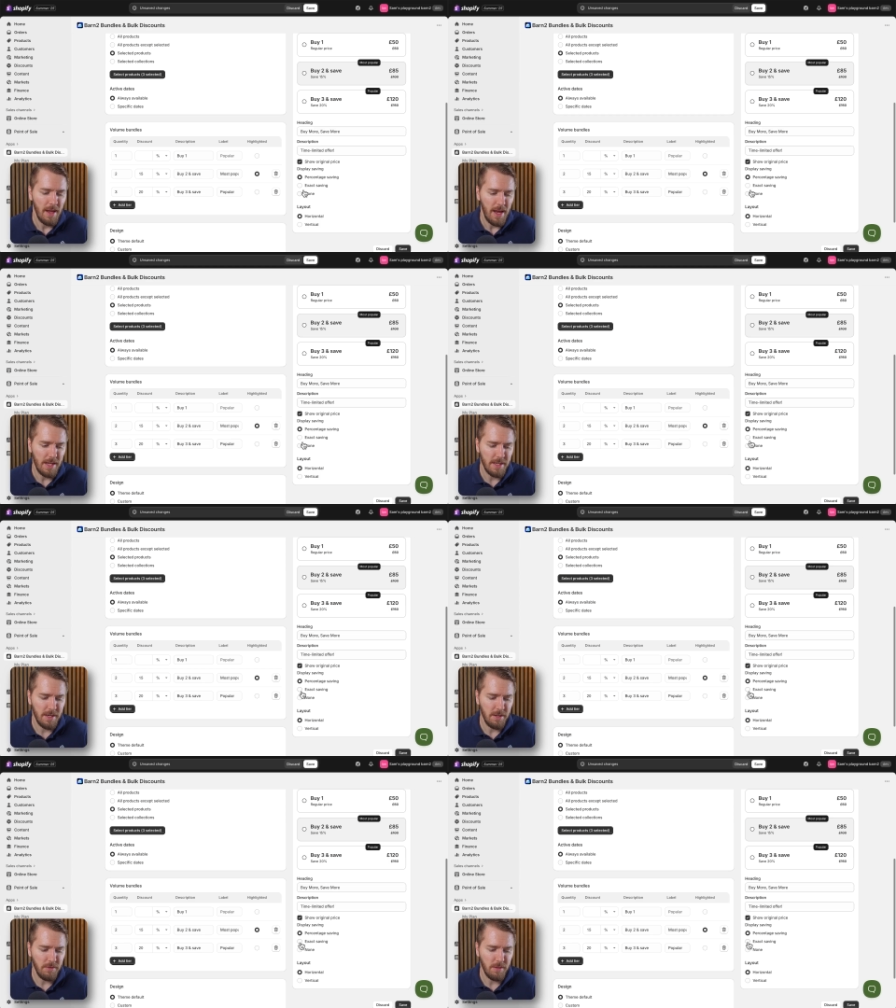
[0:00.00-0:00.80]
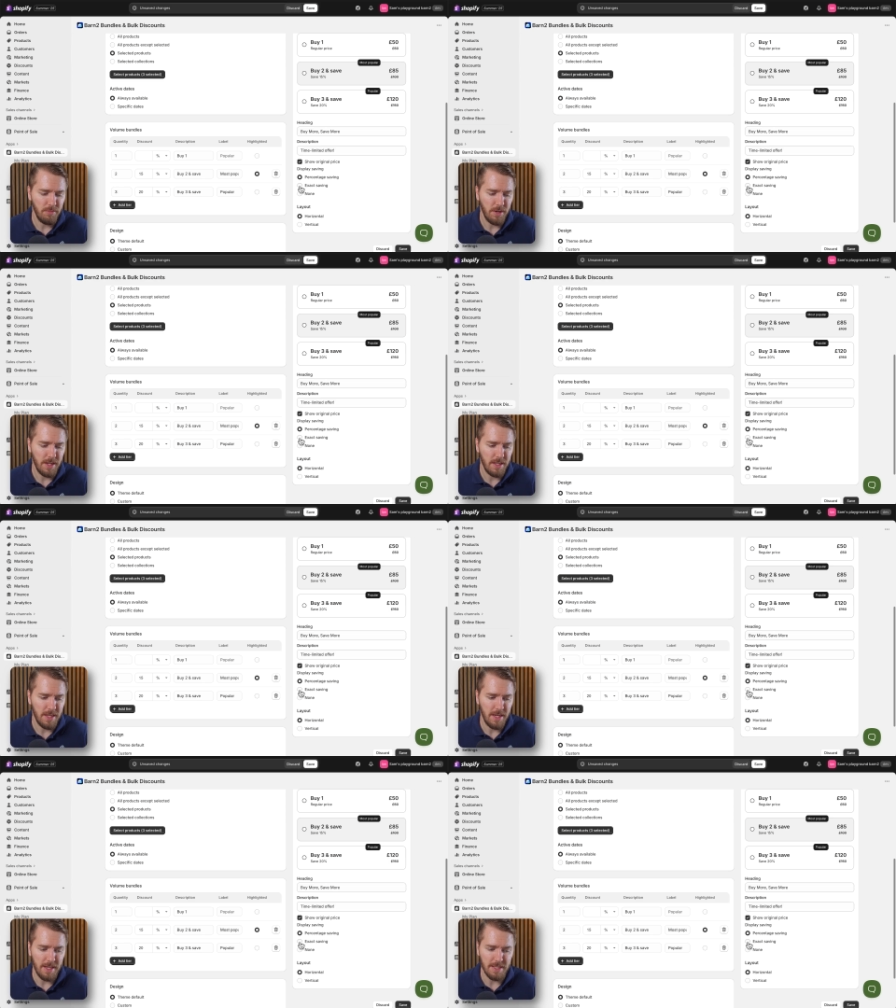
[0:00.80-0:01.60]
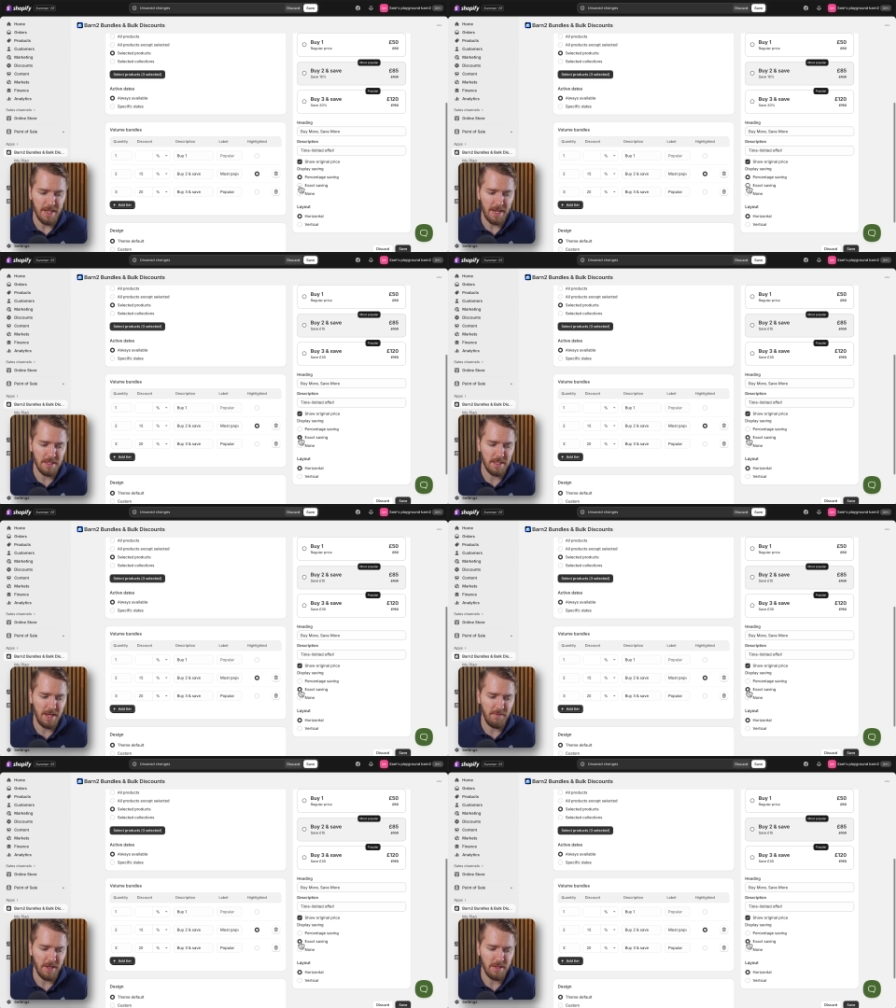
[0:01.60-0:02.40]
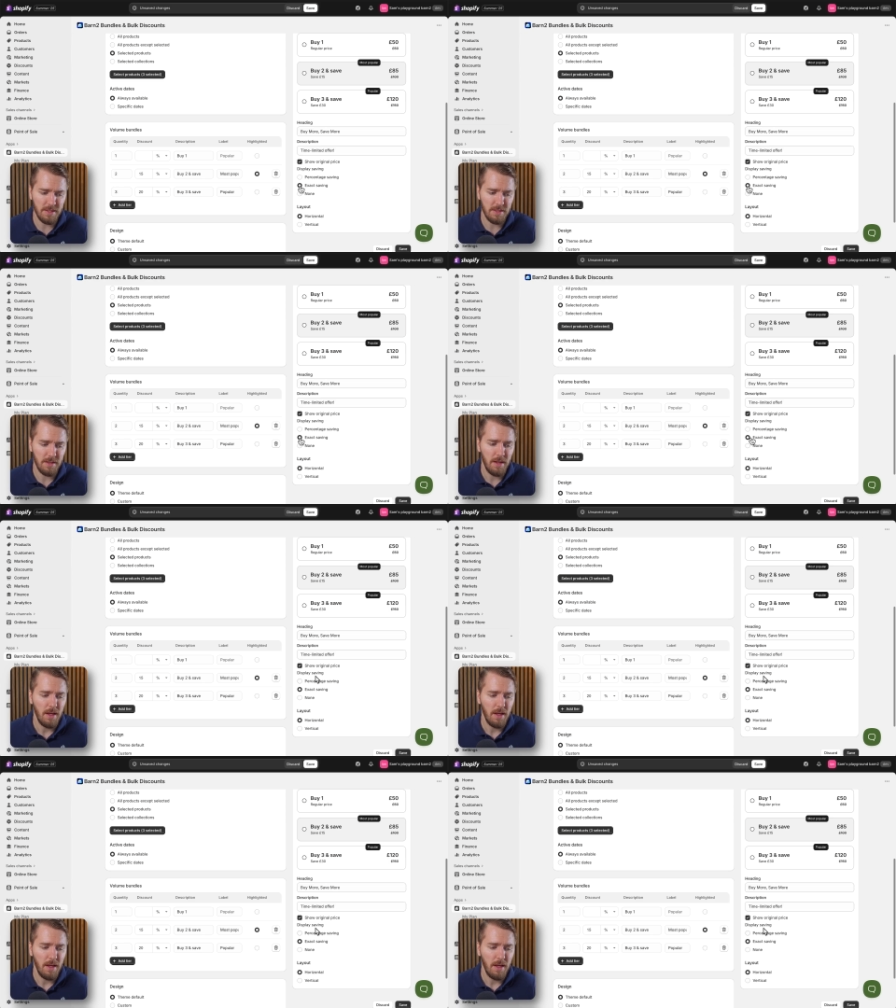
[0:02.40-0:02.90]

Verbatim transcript: And then you can put in the exact savings.